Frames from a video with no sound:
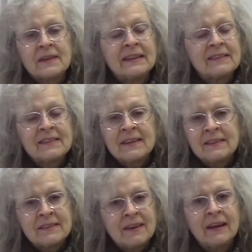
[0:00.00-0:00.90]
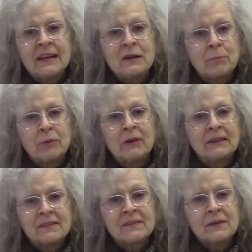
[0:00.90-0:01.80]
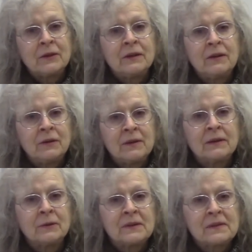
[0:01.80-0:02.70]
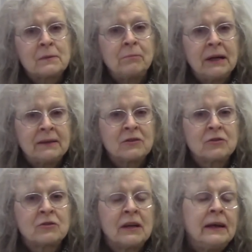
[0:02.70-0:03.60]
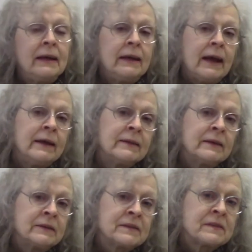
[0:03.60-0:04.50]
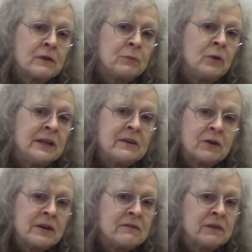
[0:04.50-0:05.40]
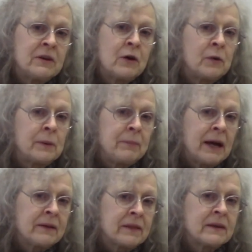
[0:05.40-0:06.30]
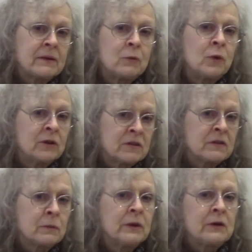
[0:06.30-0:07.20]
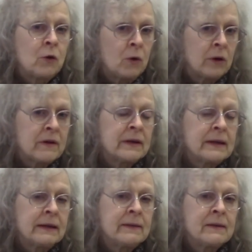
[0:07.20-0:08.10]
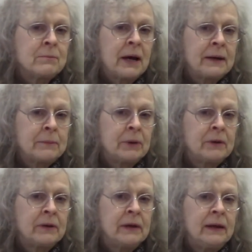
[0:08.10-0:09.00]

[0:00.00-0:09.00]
And it's in tiny print, so you know there was a bunch. And there's some we don't even know about that weren't recorded in the Bible.